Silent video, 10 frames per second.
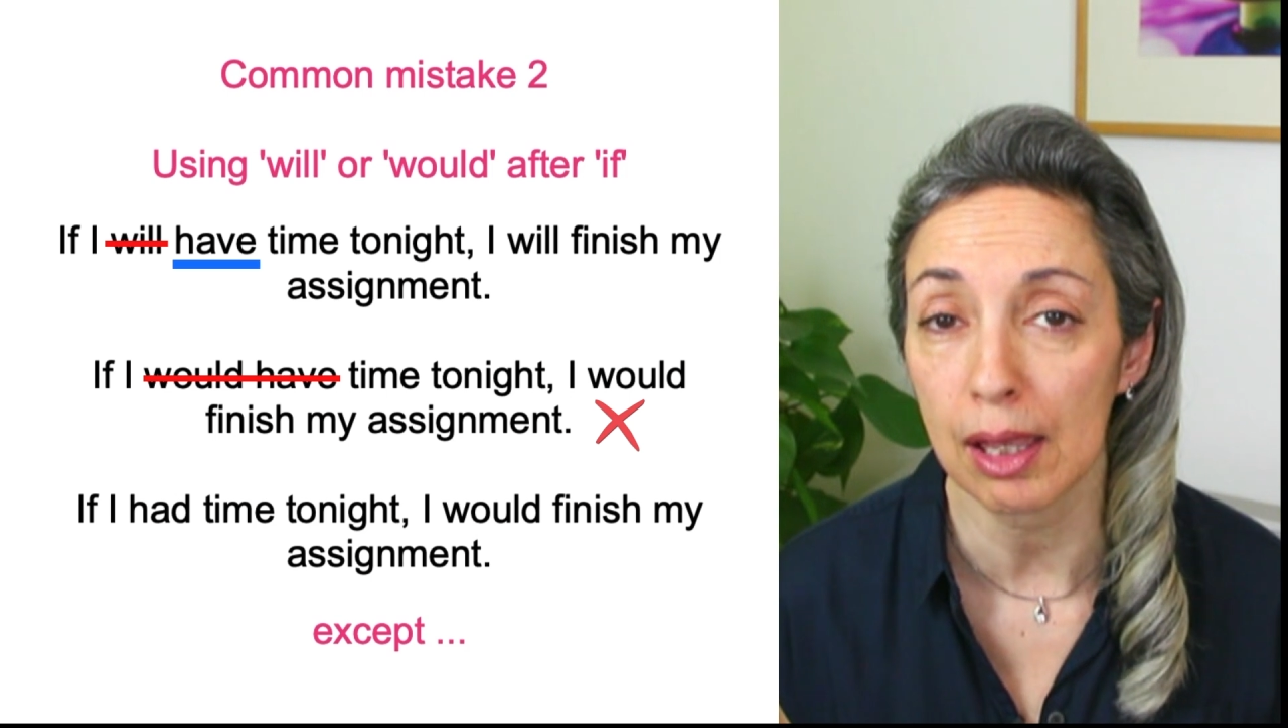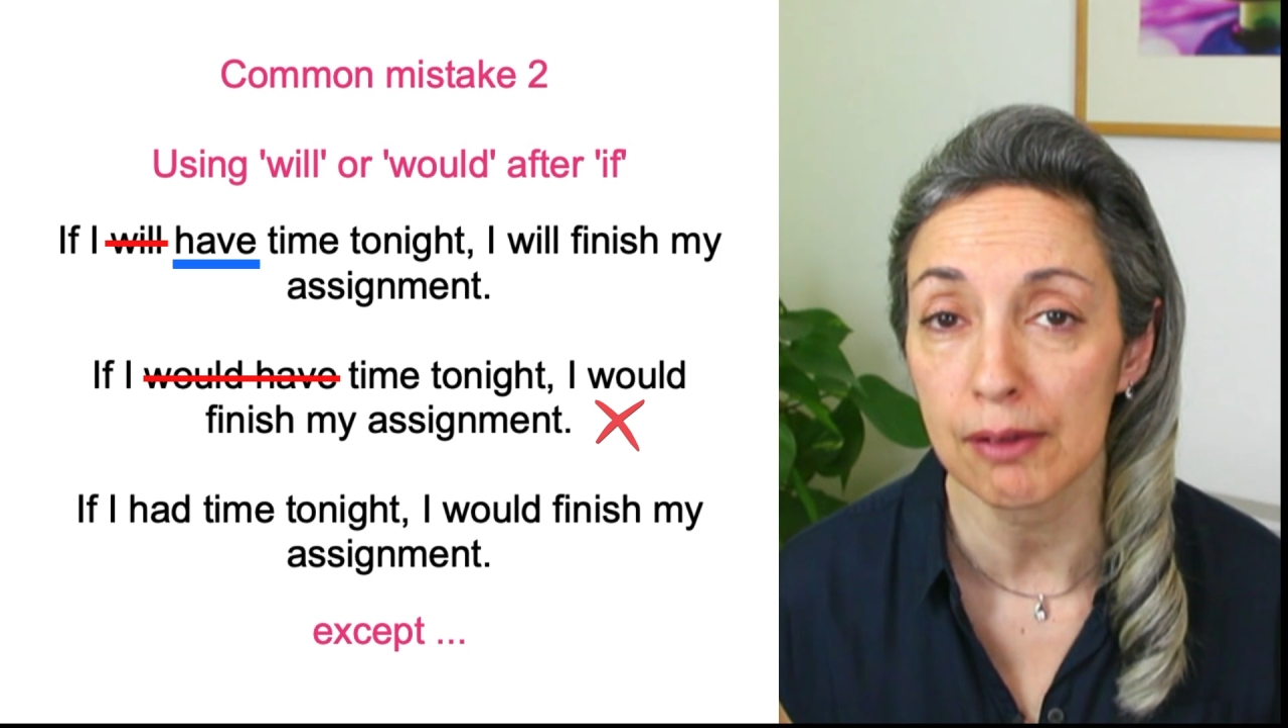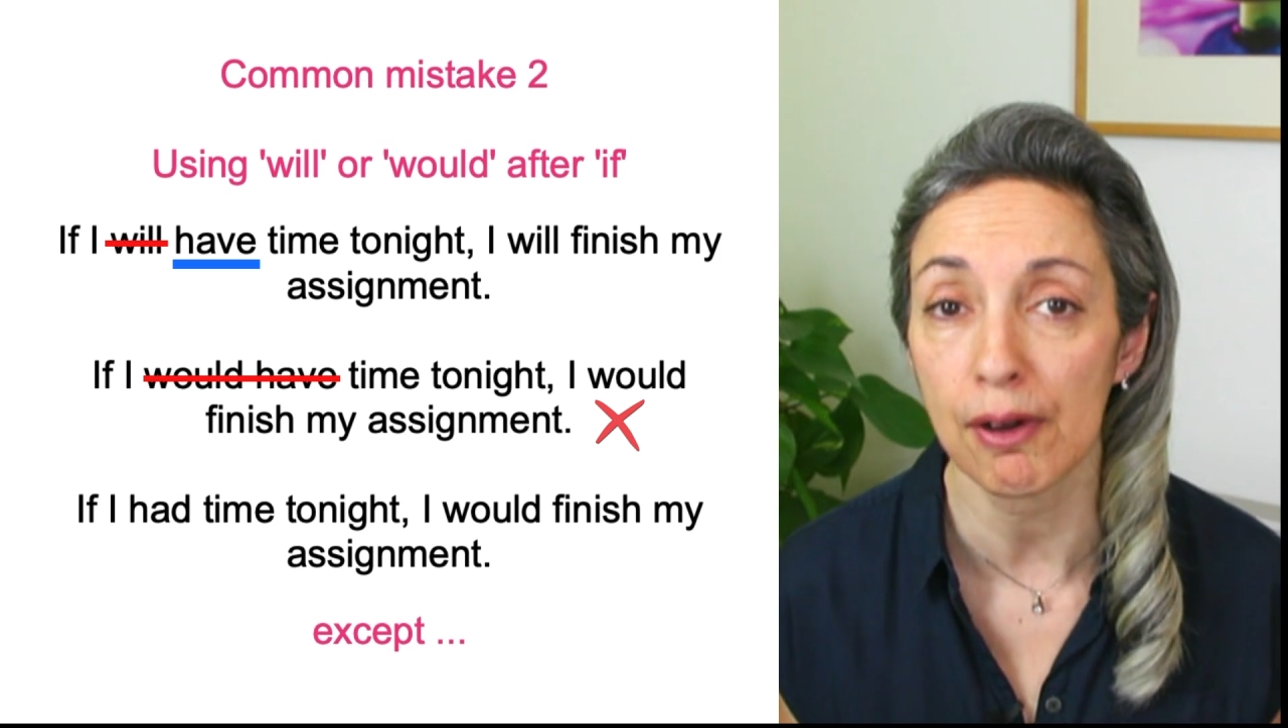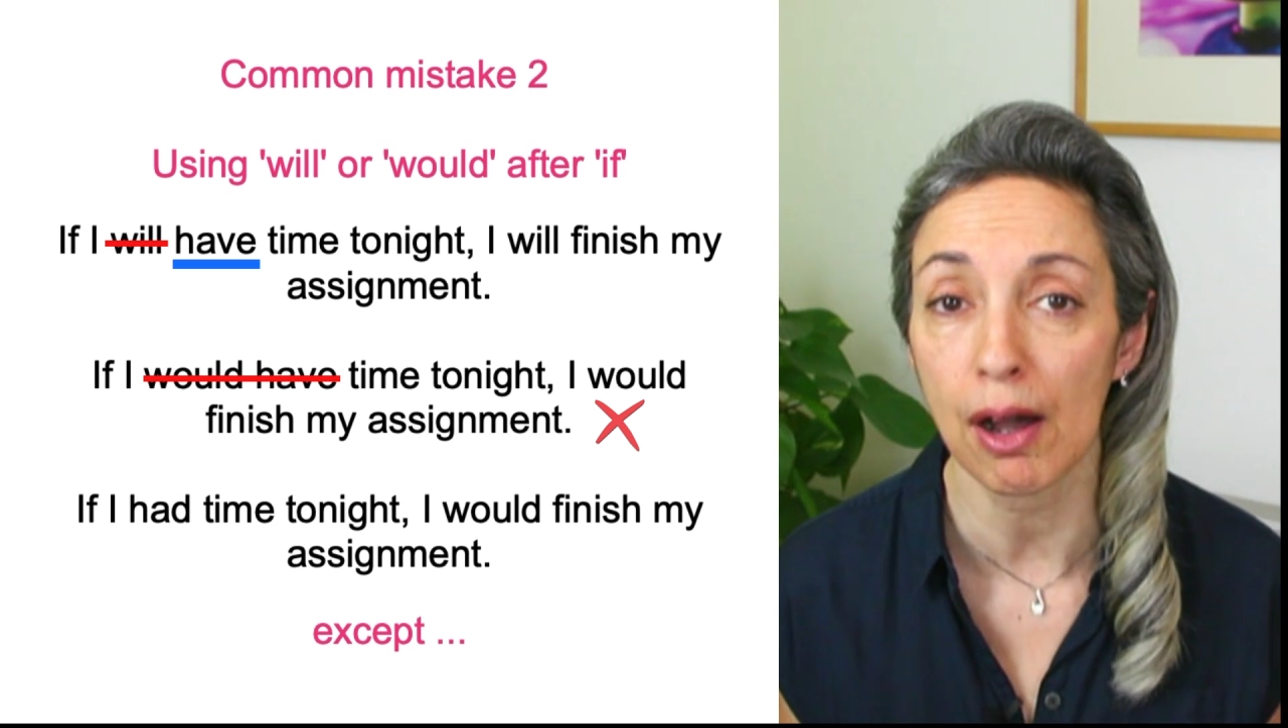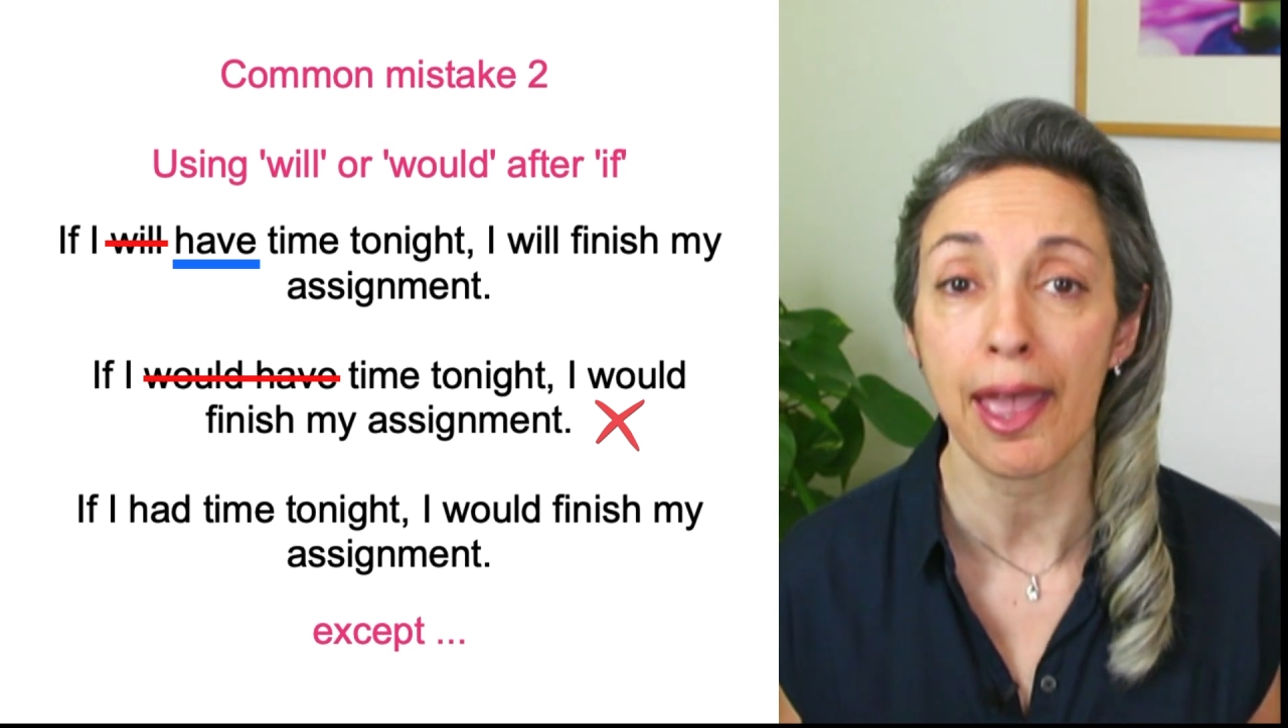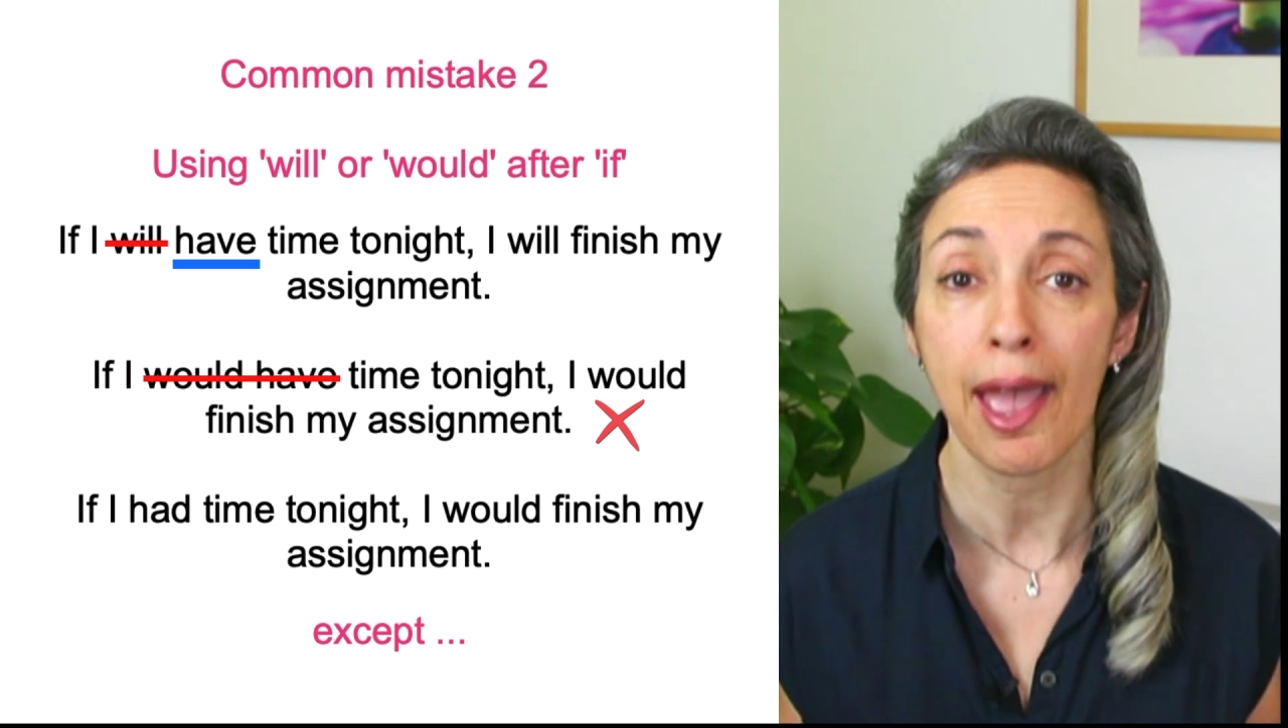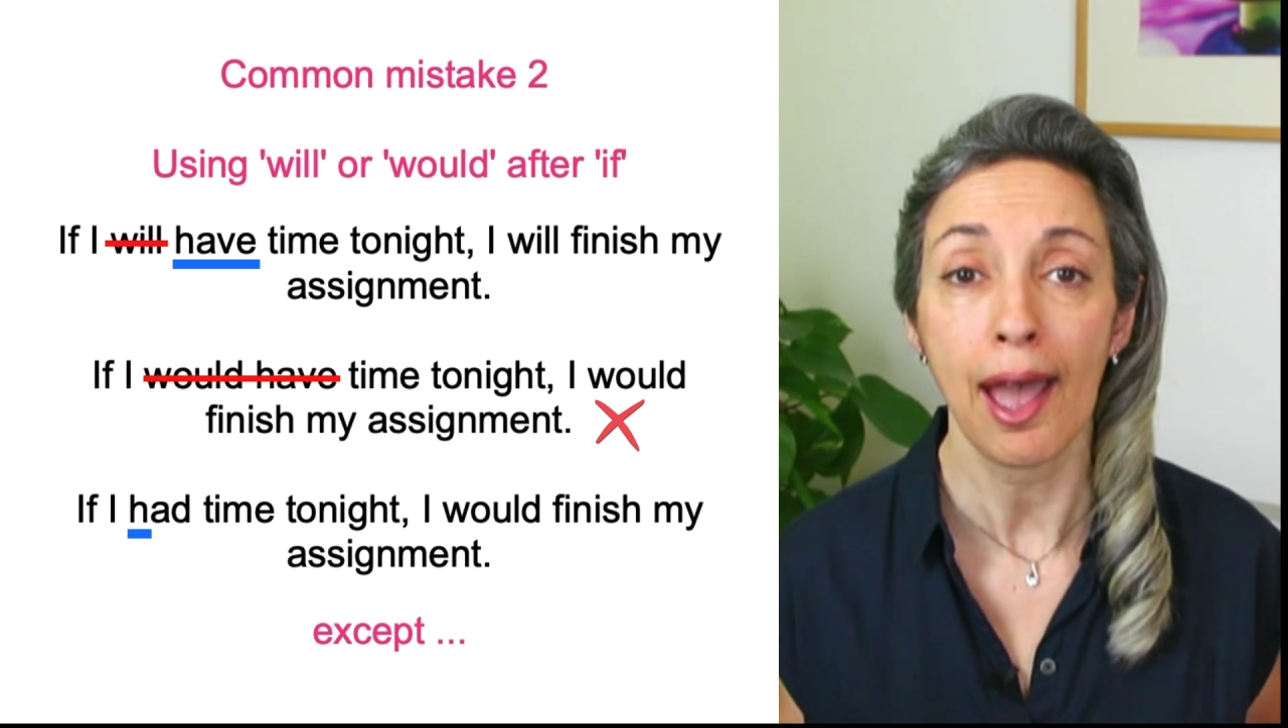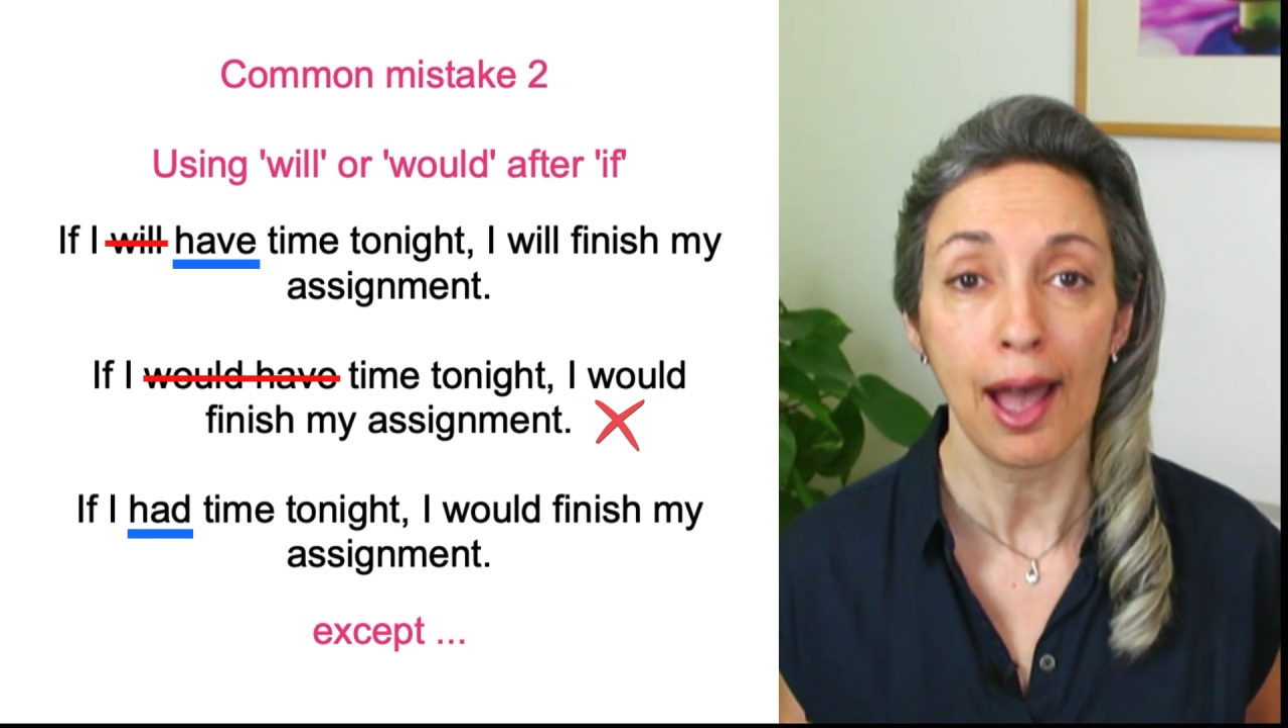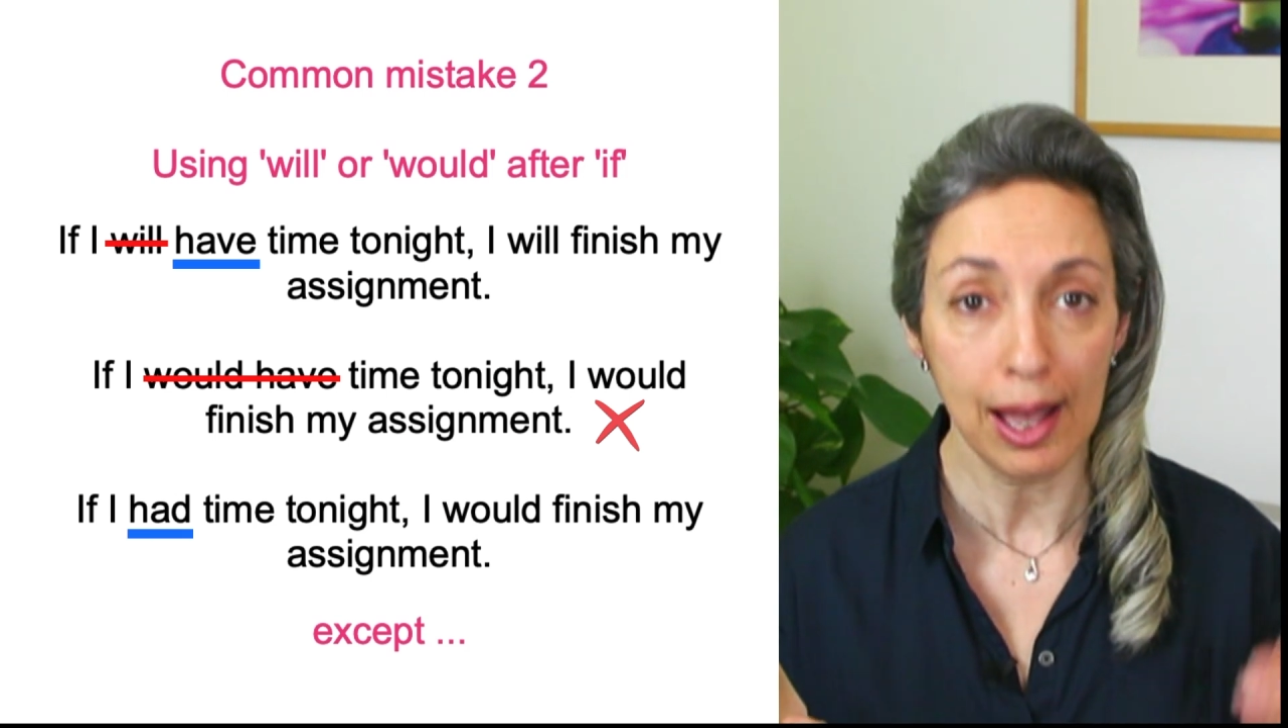if I